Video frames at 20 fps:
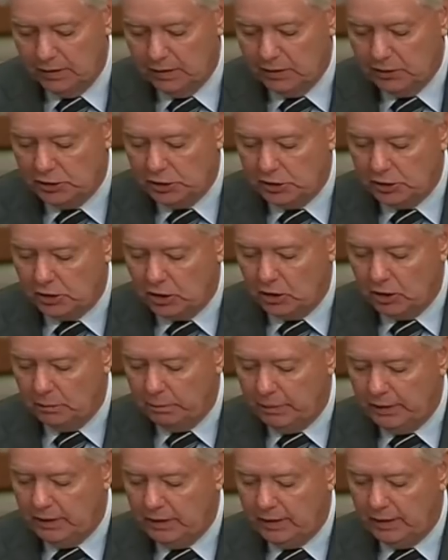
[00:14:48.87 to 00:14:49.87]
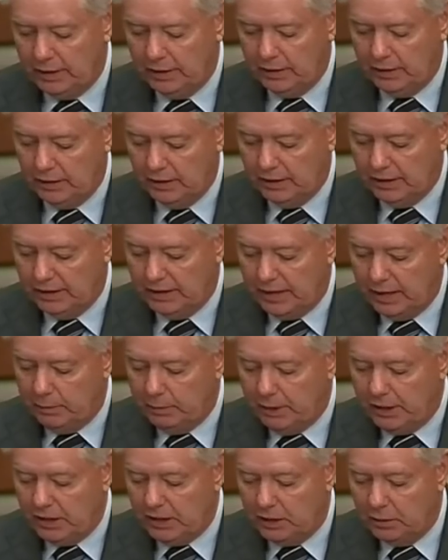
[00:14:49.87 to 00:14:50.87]
she's going to be the
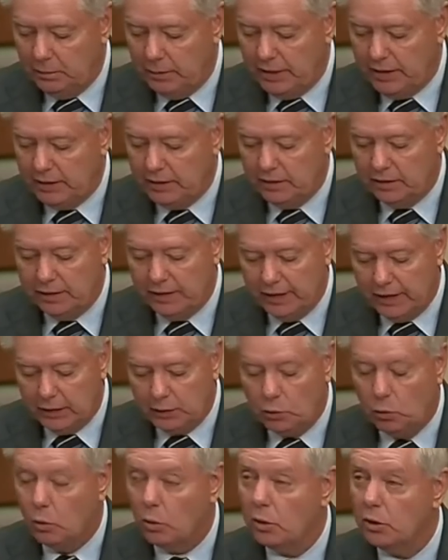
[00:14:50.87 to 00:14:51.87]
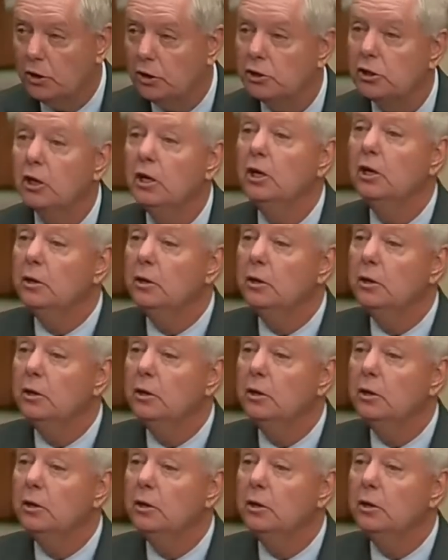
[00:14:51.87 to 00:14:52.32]
Deputy Commander Headquarters,